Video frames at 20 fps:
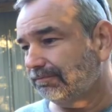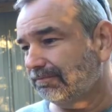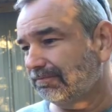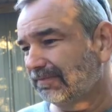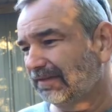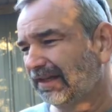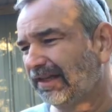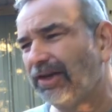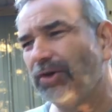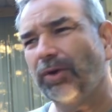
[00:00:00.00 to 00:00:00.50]

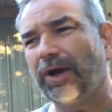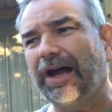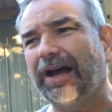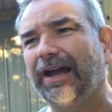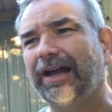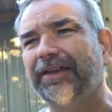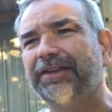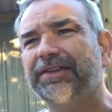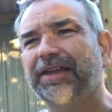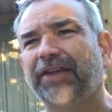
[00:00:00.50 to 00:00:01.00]
anyway,
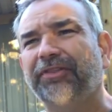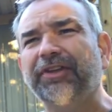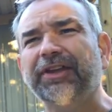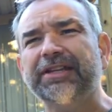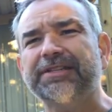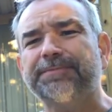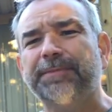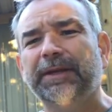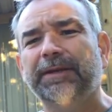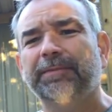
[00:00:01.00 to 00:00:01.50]
I think
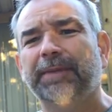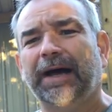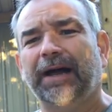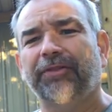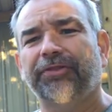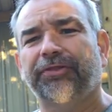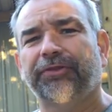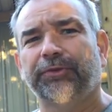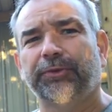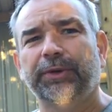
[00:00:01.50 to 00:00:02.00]
it's been
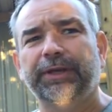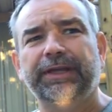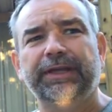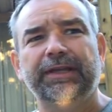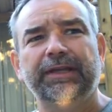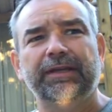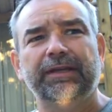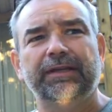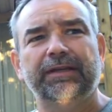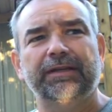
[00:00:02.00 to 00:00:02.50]
about 3,
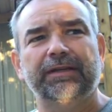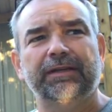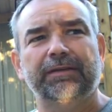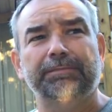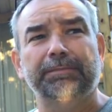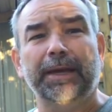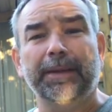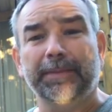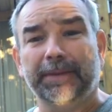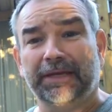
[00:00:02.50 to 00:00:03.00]

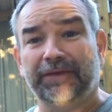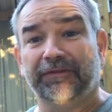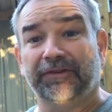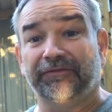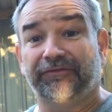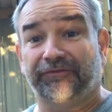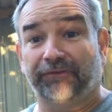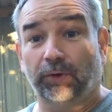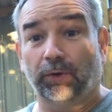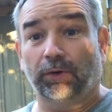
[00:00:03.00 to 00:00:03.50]
maybe even
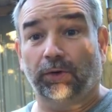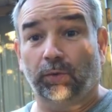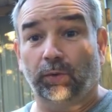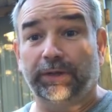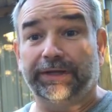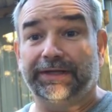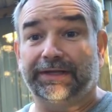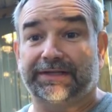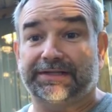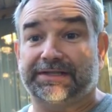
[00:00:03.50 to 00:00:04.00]
4
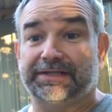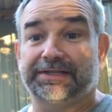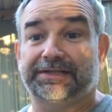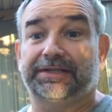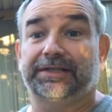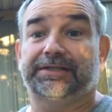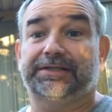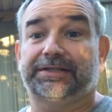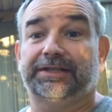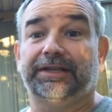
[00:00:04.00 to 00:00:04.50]
weeks since
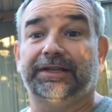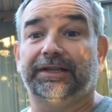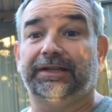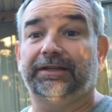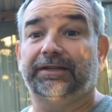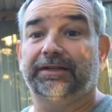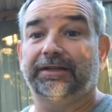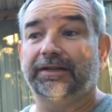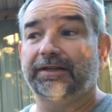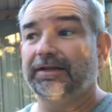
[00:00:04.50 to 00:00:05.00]
this thing